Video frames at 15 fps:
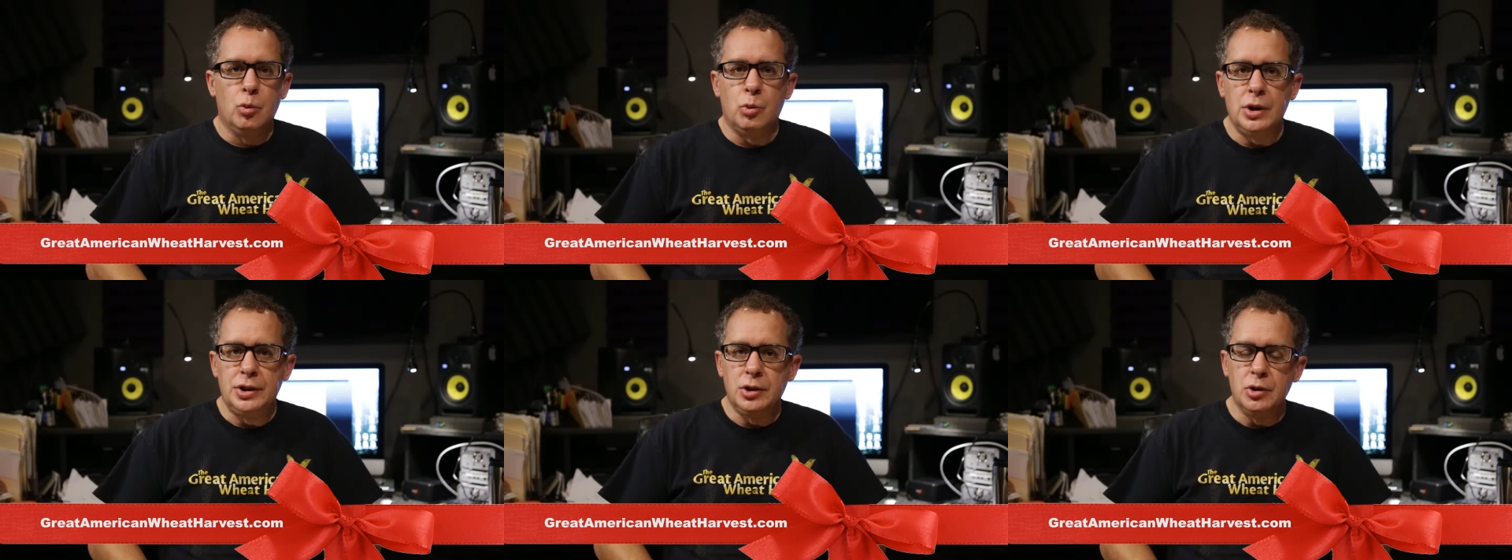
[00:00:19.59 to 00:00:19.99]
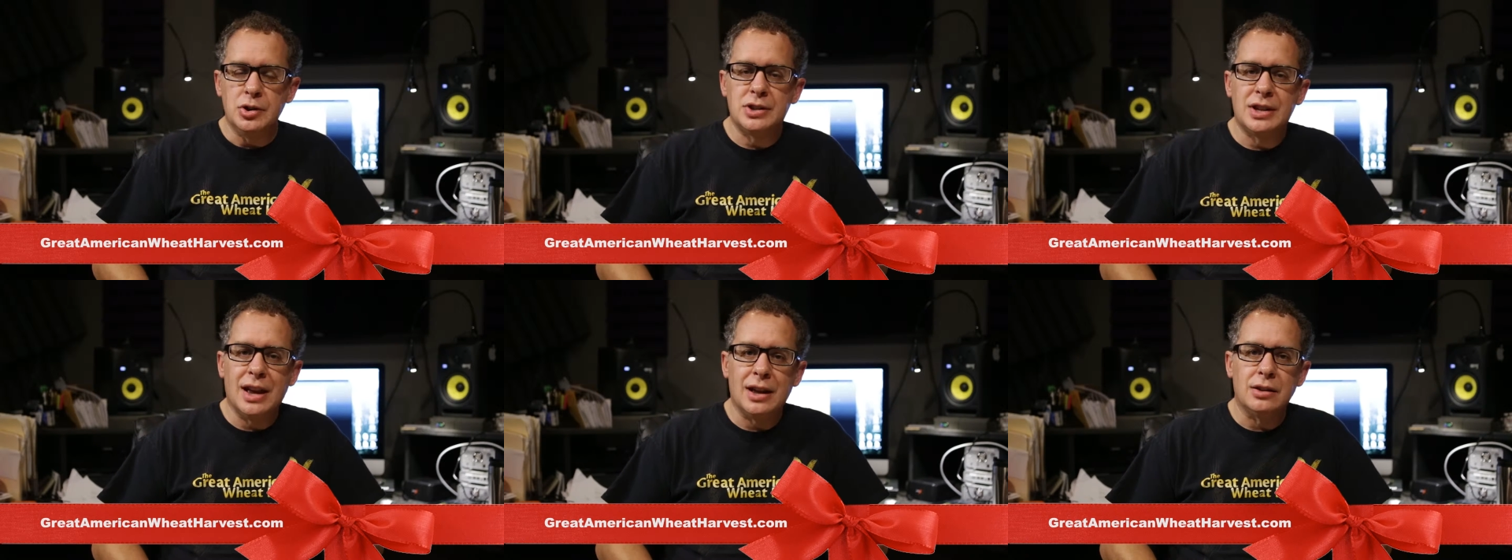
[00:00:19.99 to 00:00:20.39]
We do
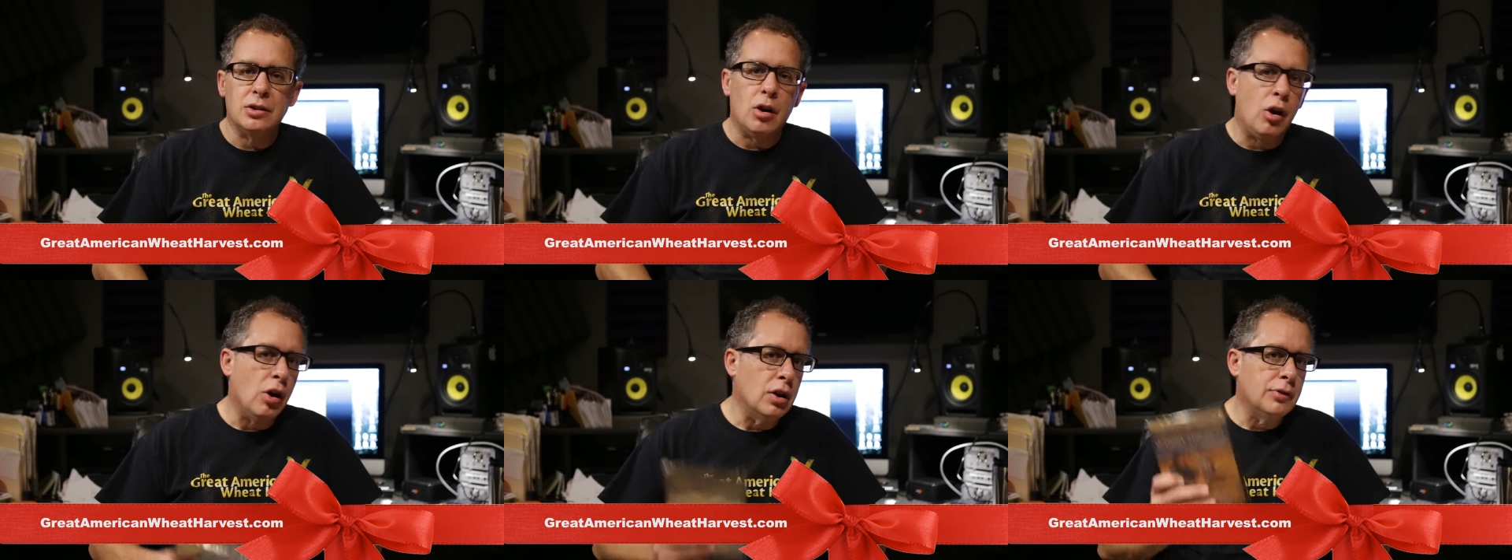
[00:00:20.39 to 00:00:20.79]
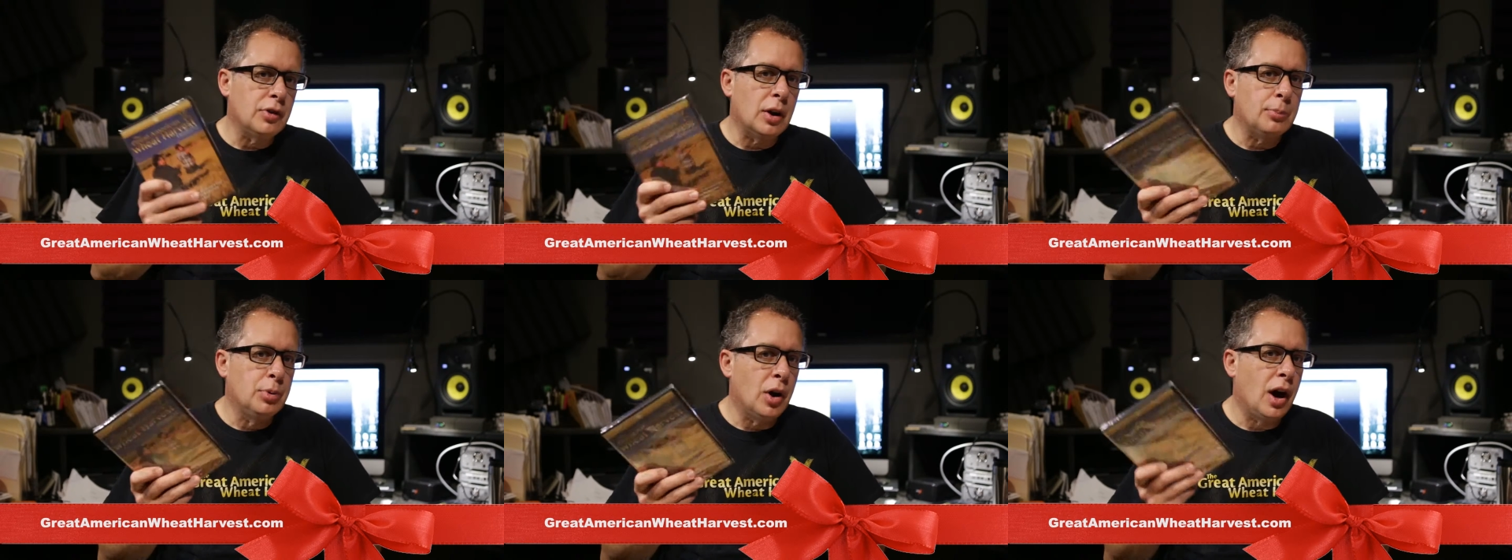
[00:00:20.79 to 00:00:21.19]
send all of
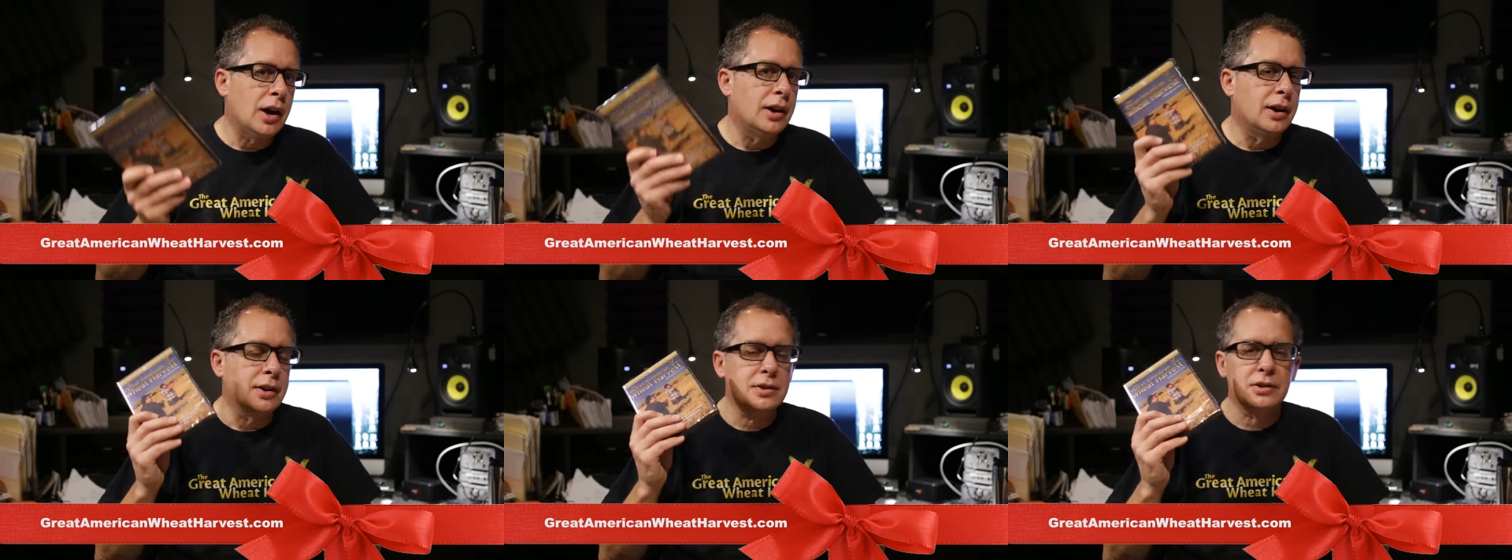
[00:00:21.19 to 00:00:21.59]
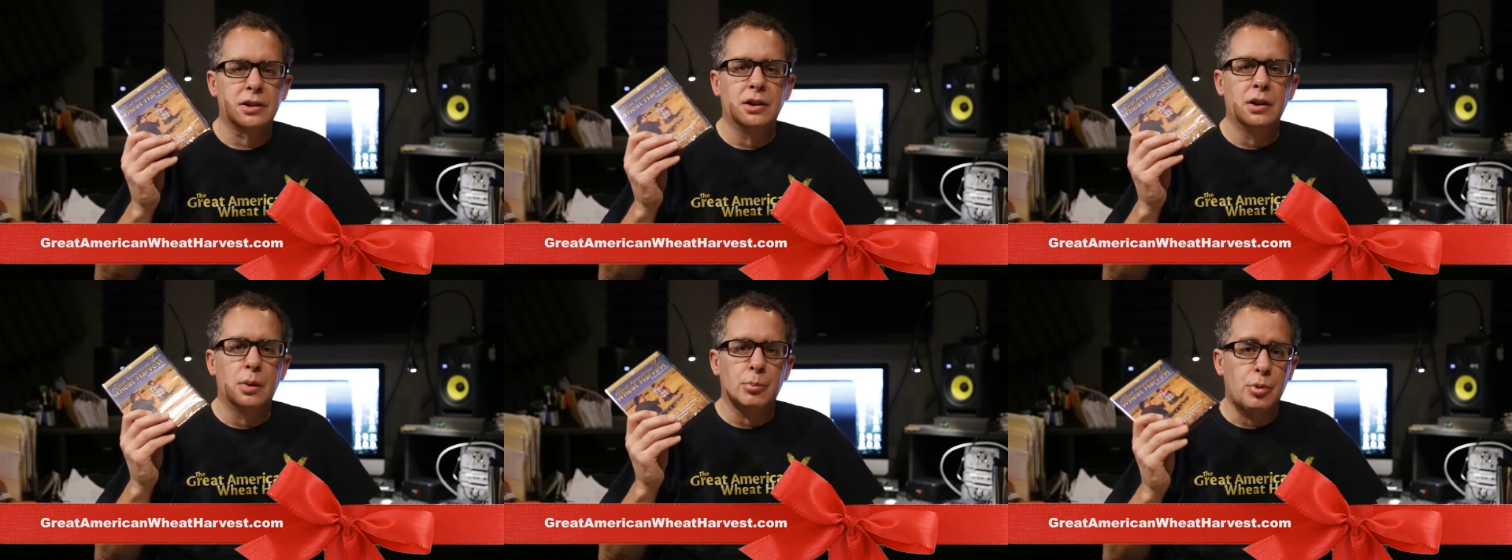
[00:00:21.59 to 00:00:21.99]
our
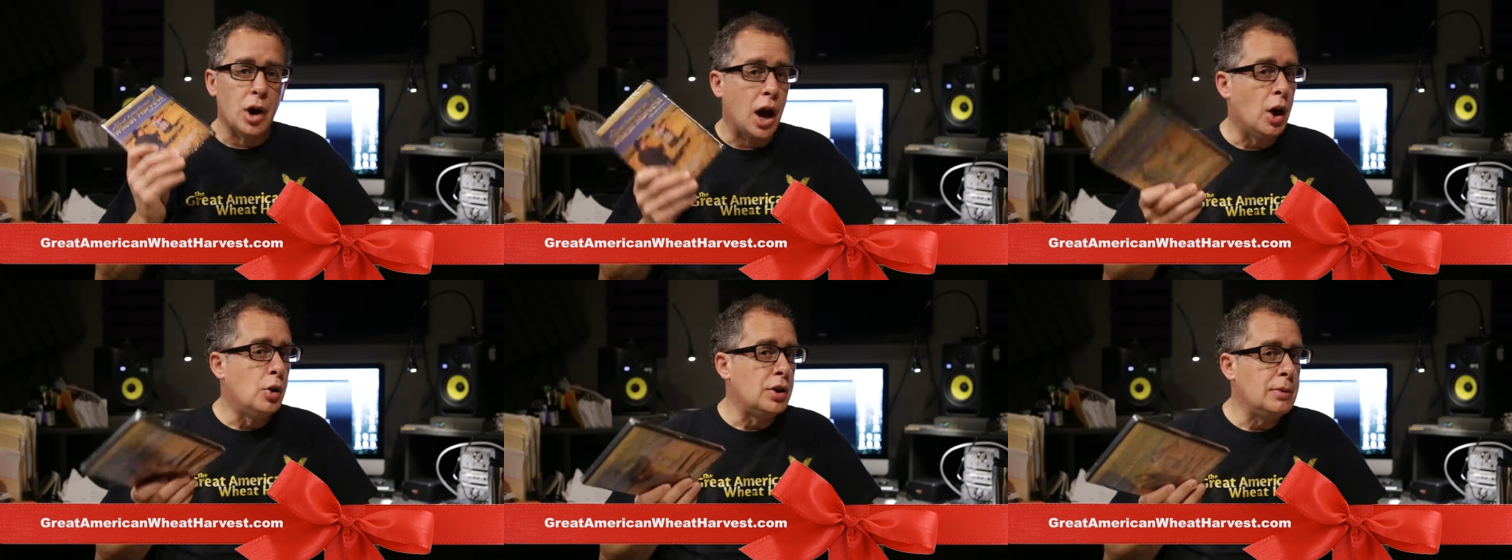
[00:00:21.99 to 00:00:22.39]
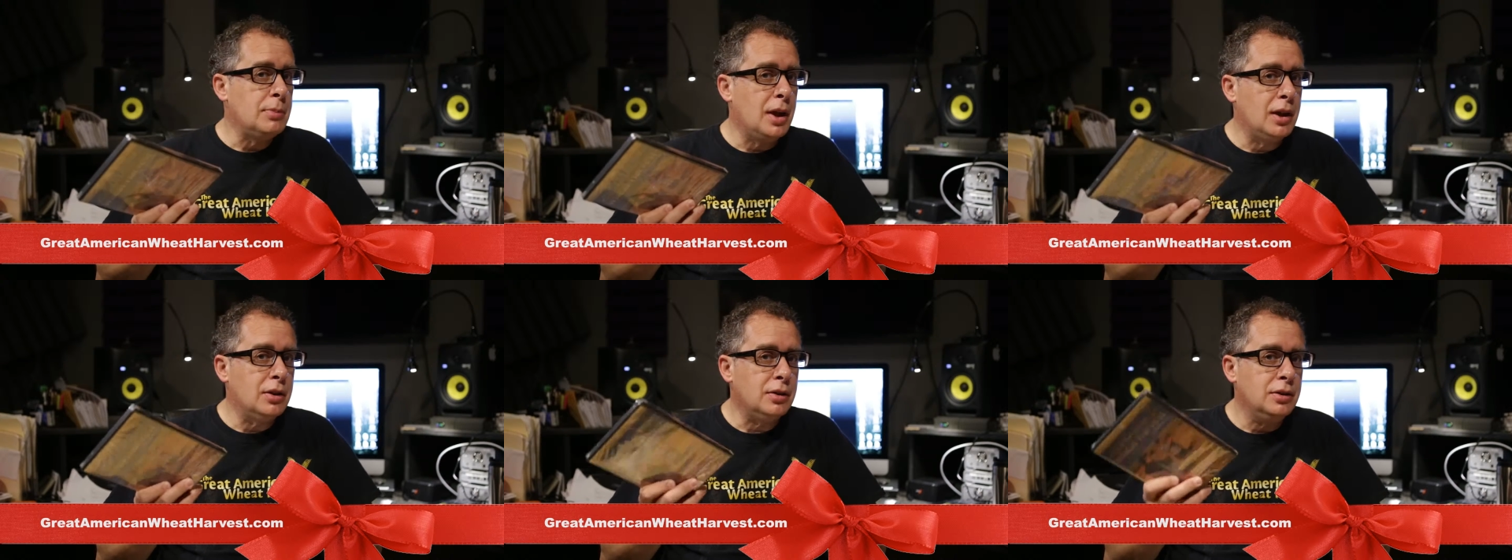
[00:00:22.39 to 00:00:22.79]
products priority
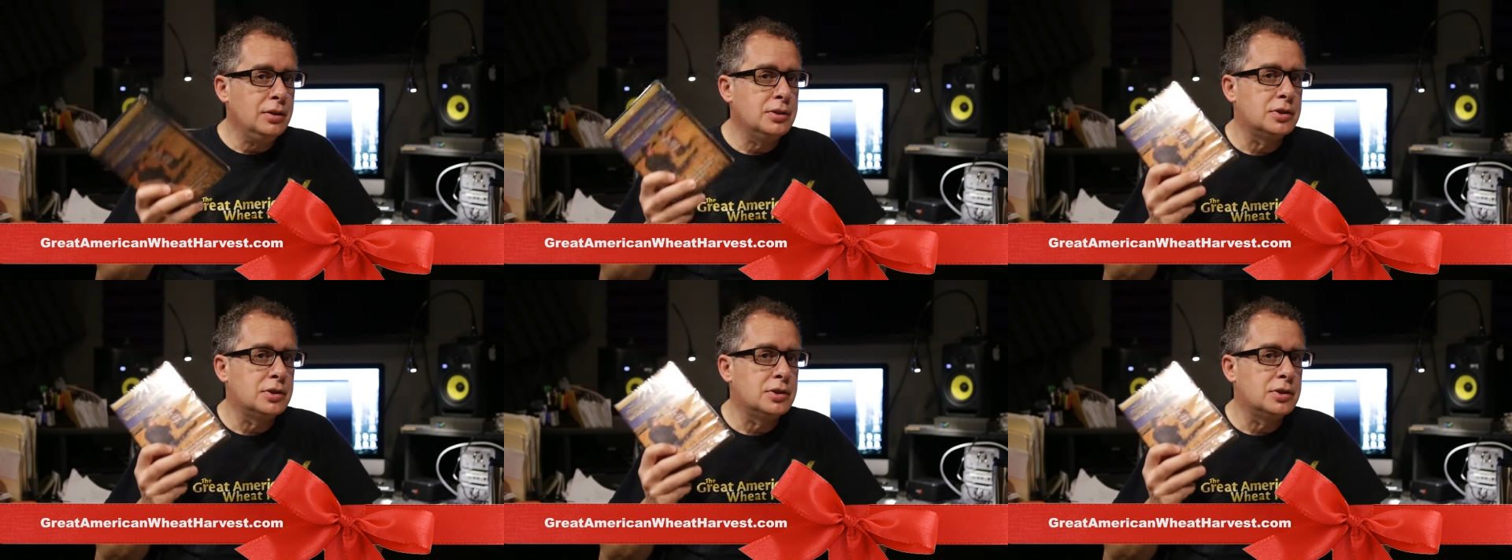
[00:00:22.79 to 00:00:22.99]
mail,